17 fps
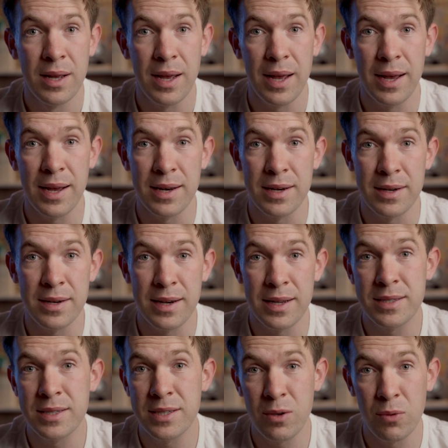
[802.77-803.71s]
and
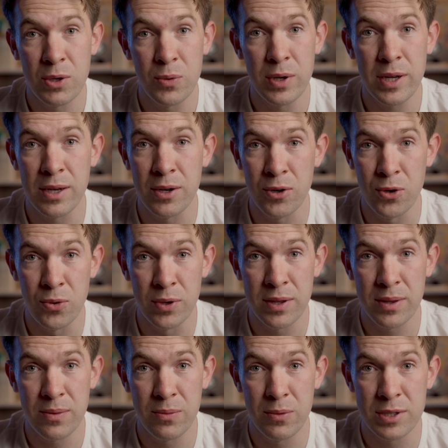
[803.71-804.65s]
let's see what we can do
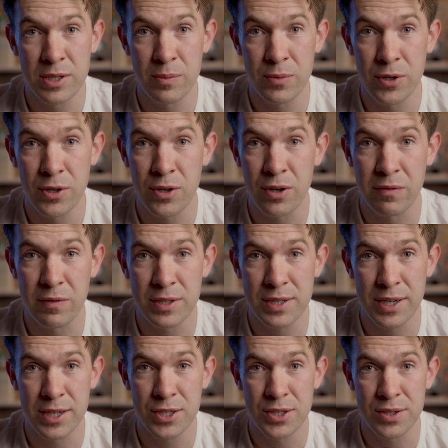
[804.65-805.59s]
with some good
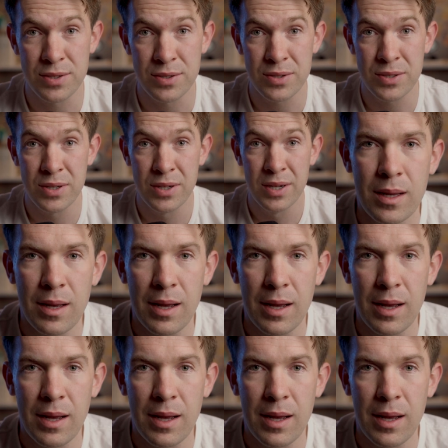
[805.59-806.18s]
conversations.